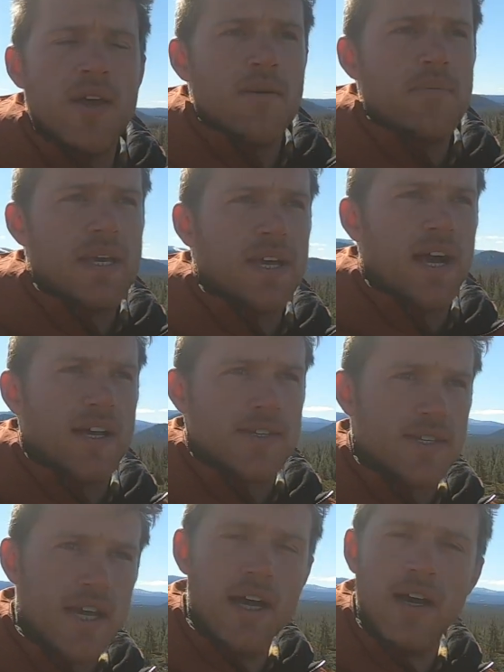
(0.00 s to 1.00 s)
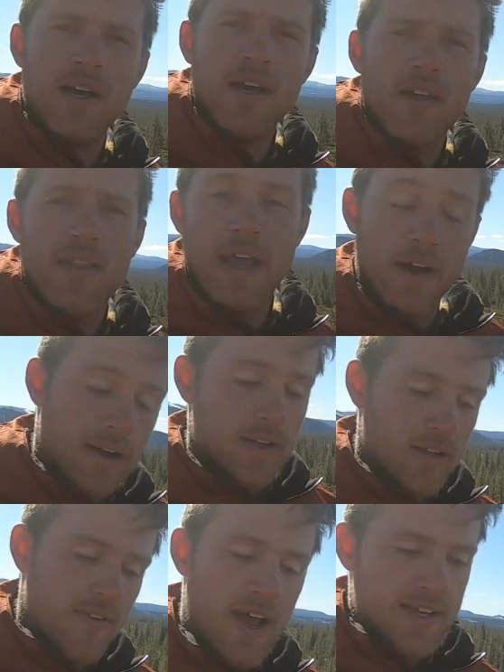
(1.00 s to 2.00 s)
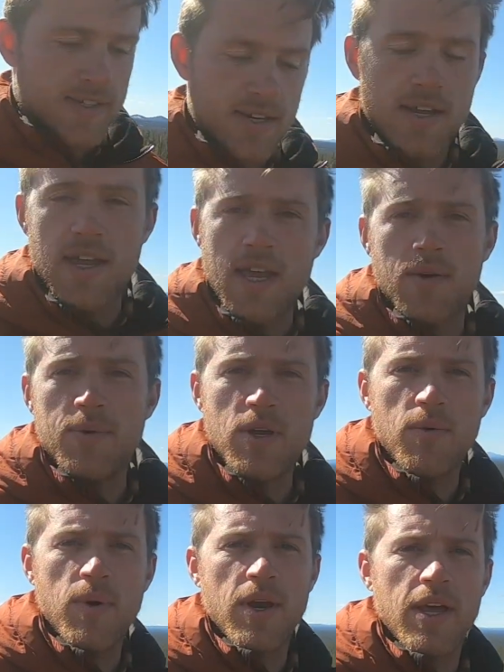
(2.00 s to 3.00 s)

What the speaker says: because they are ill-advised, and we don't want